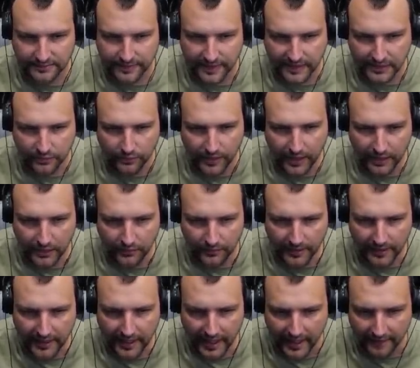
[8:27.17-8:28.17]
Meanwhile,
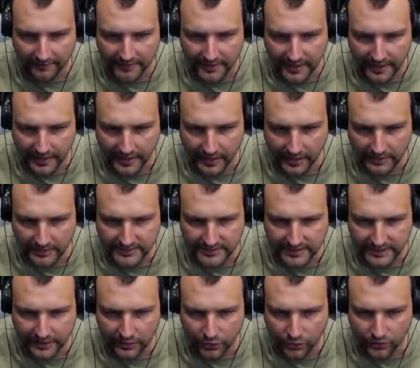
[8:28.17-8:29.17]
we have the
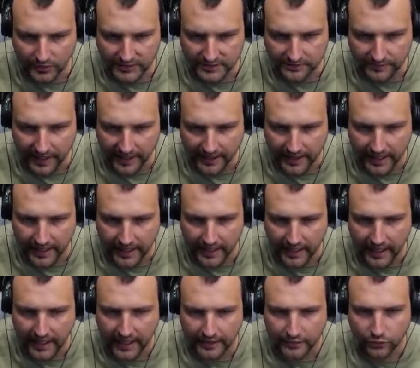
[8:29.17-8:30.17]
ELC who is making a
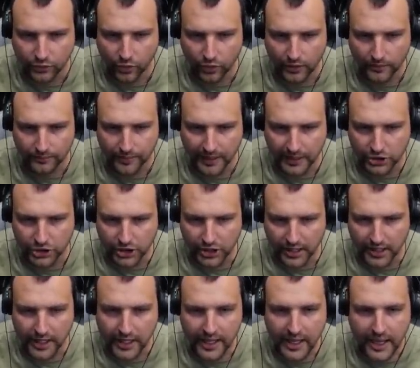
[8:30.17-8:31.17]
hardcore
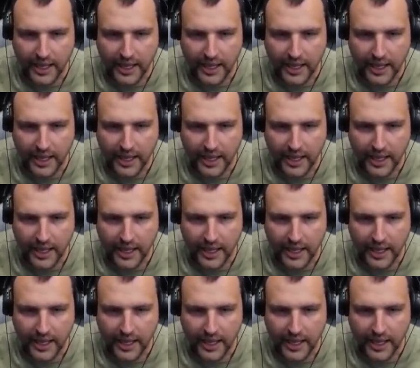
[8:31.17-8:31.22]
pressure.